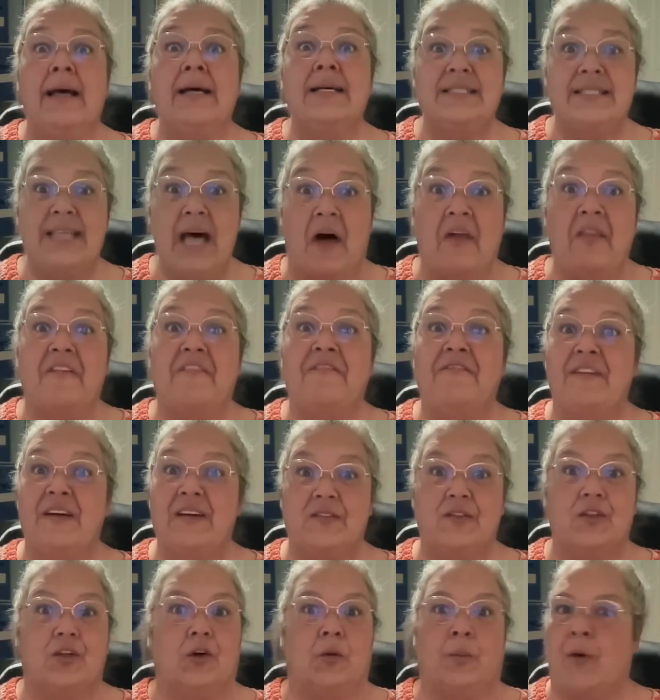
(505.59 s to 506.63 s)
Sell the
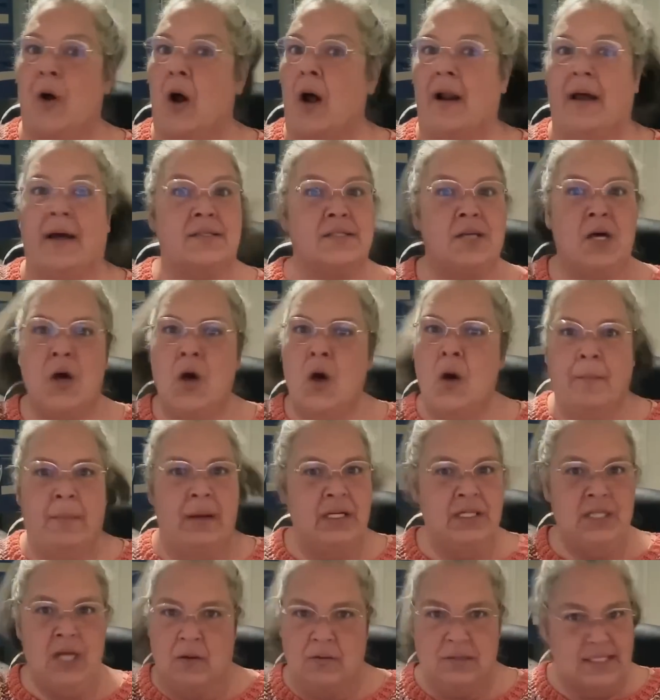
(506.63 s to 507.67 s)
physical products,
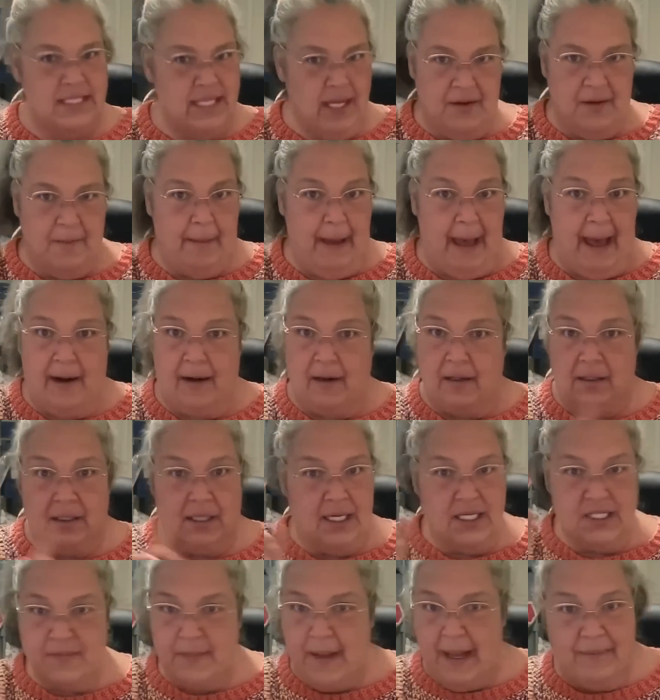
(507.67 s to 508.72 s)
but don't sell the pattern
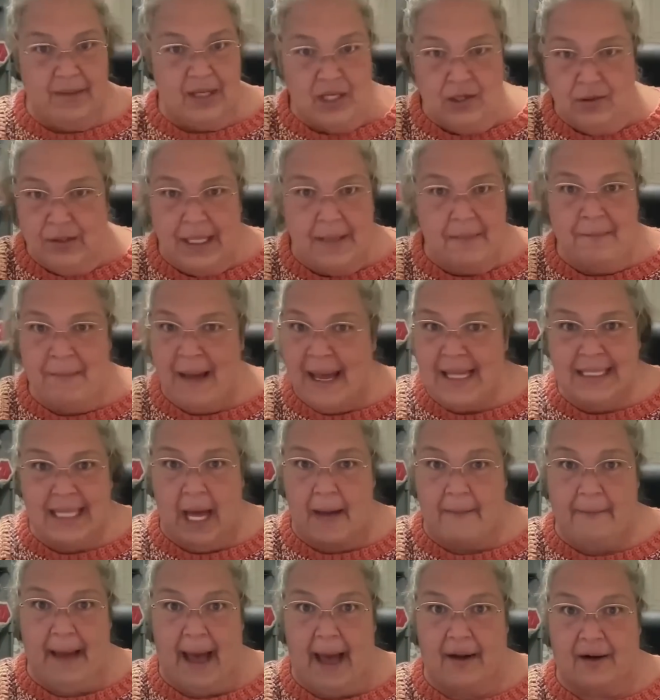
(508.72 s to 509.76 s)
because, baby, you didn't make
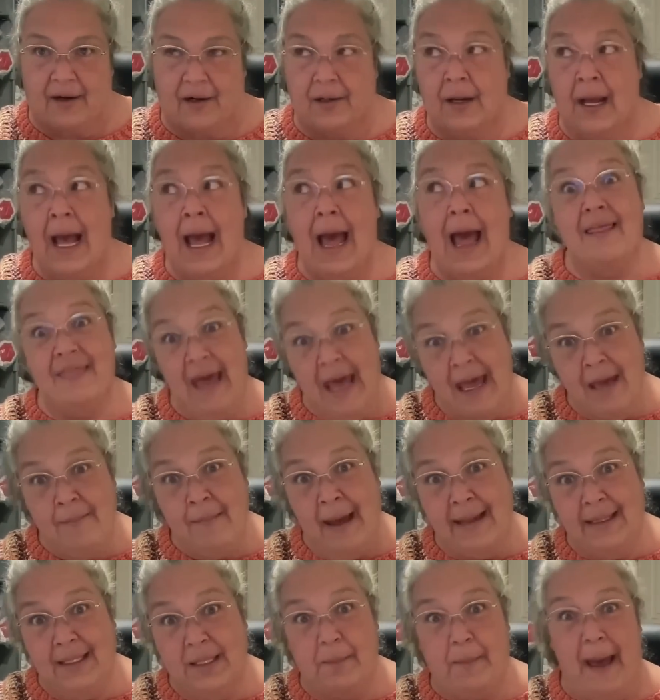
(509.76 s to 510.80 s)
that pattern. They
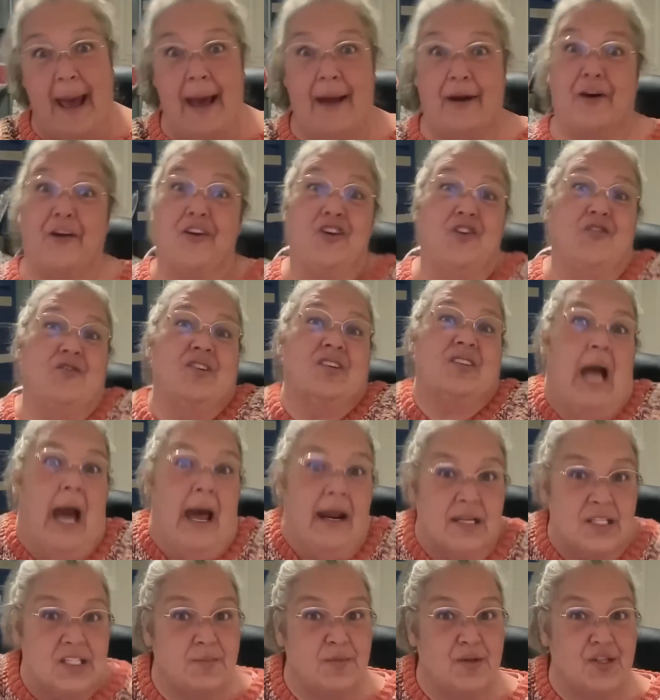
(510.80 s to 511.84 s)
made the pattern. You just
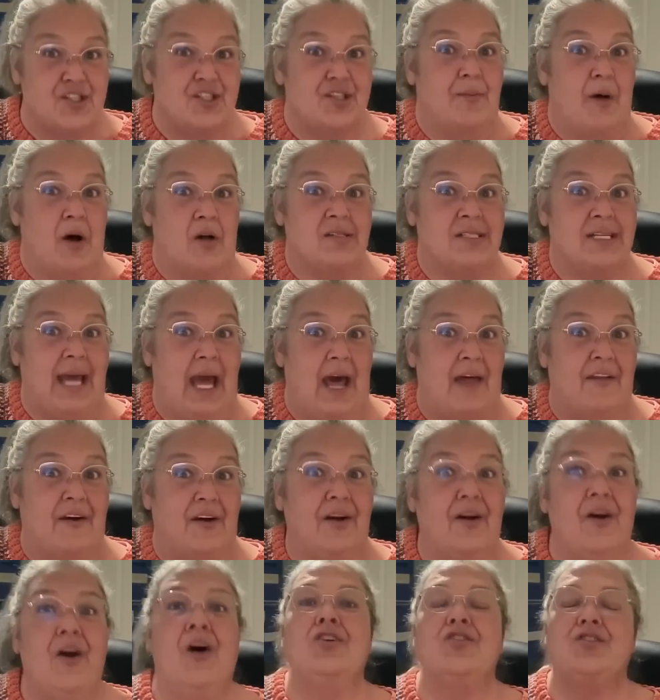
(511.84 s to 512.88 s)
kind of smushed them all
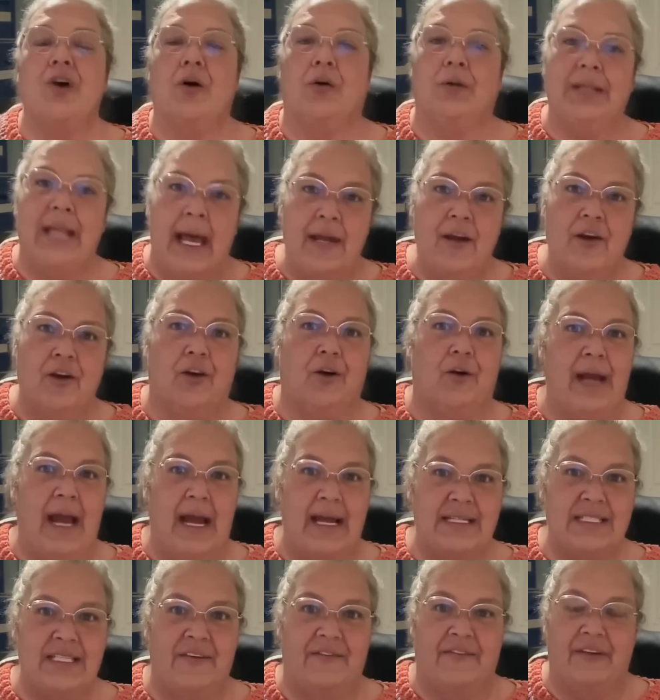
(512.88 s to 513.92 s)
together. So let your
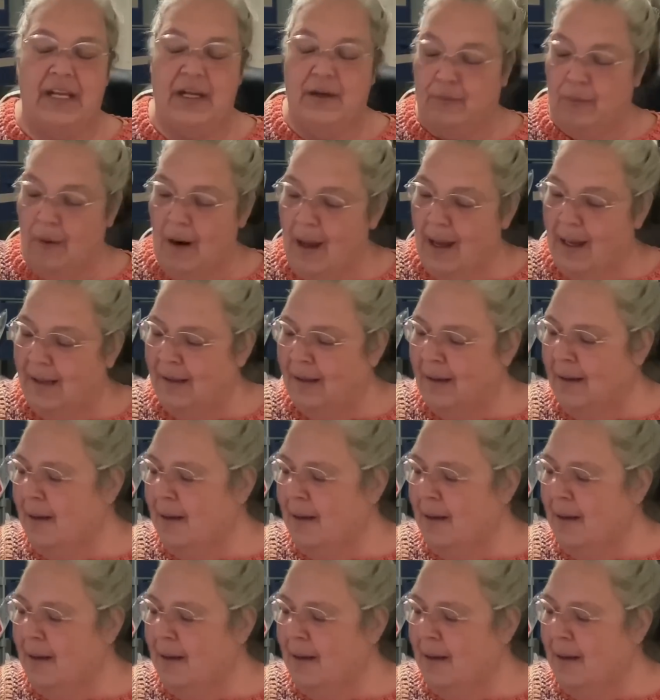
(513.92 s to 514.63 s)
creativity run,